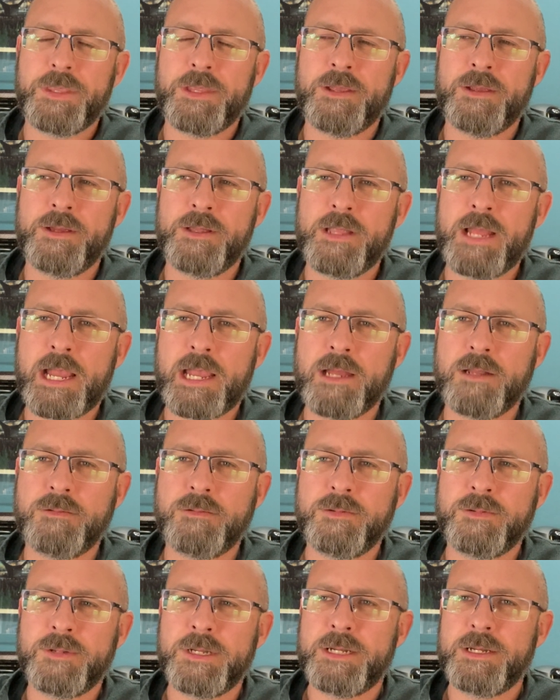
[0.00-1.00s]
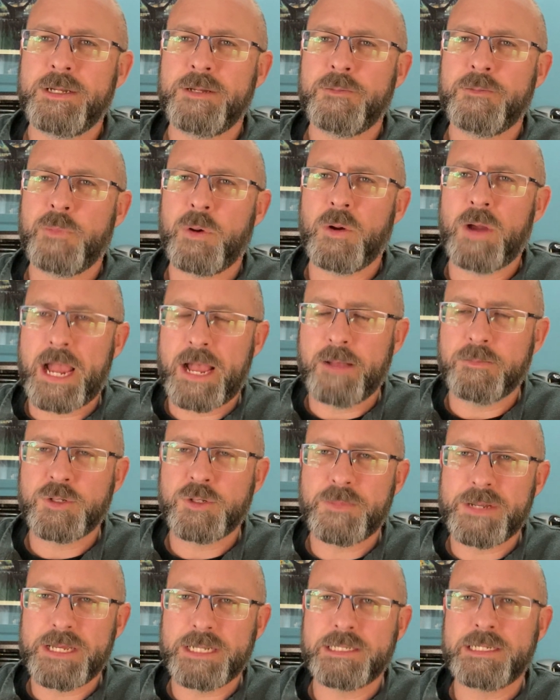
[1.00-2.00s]
Uh, that could perhaps
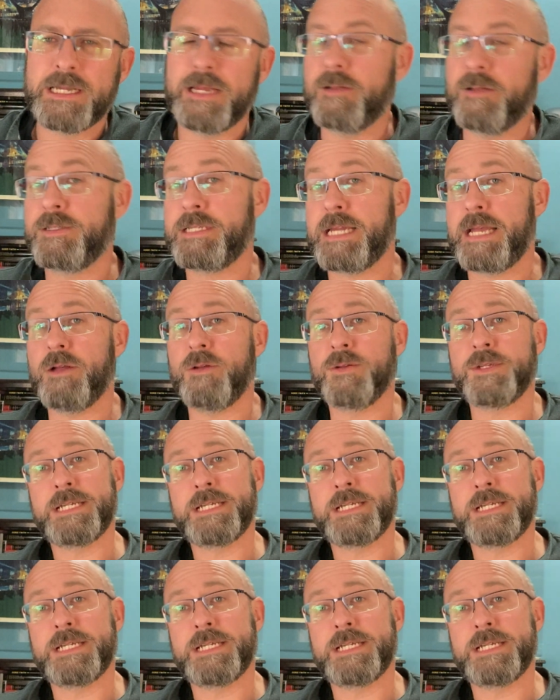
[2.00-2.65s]
be a telltale